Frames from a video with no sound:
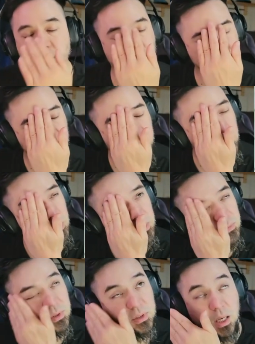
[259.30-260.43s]
of
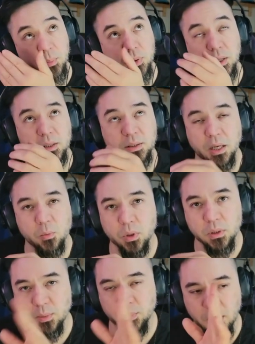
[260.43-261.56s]
us on probably day
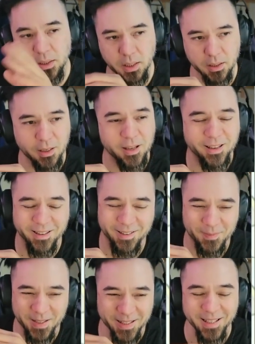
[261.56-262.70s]
one could probably get it. I
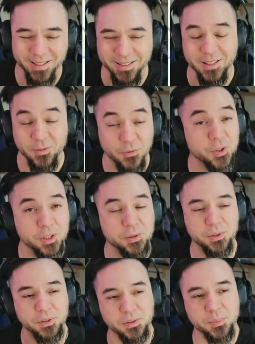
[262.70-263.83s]
mean, it's really,
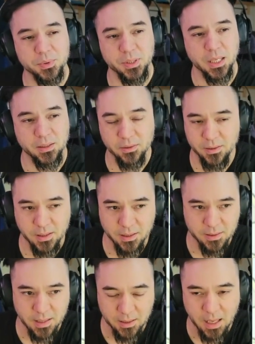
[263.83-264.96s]
really simple to get, so it's
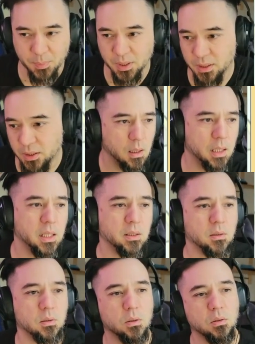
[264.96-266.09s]
not that big a deal. And then,
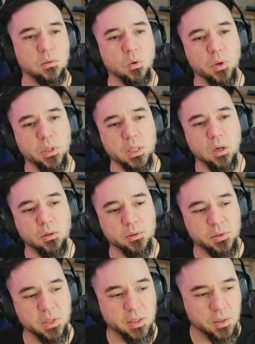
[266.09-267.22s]
so in the altar
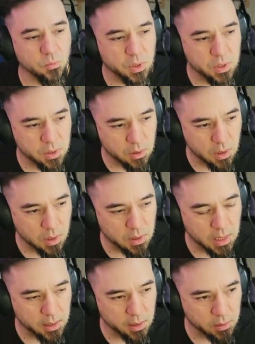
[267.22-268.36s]
section, which
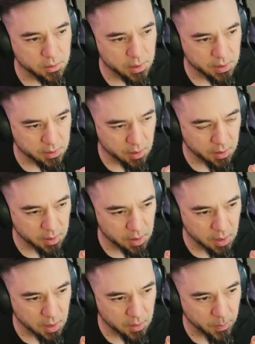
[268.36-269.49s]
not the altar section, sorry,
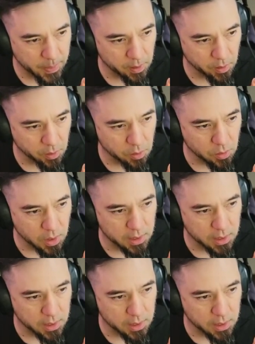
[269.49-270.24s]
the little